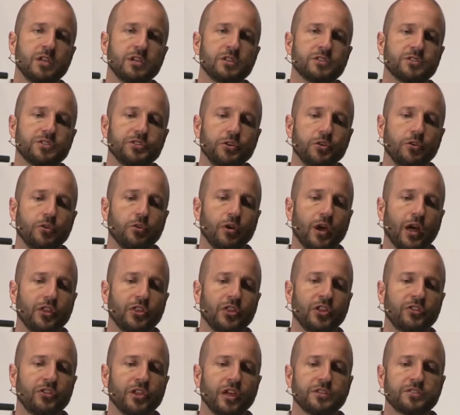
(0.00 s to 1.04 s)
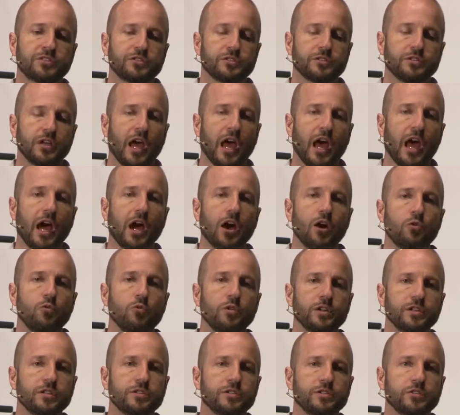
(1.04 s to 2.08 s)
So I think that's how
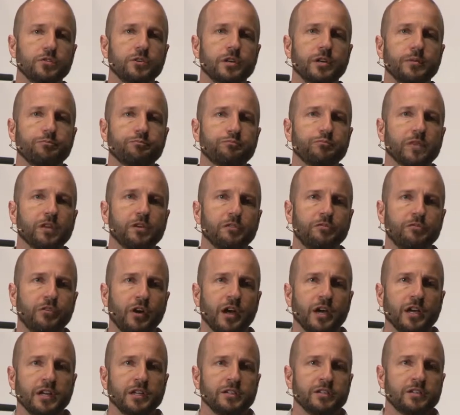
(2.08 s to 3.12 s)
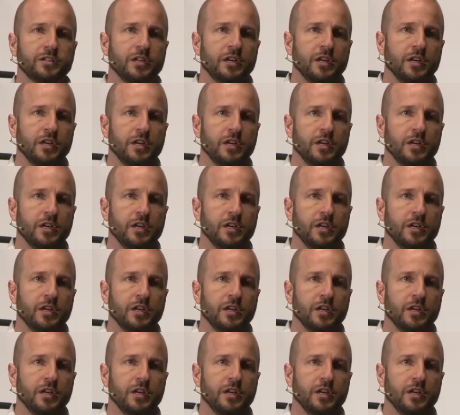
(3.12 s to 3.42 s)
we do it find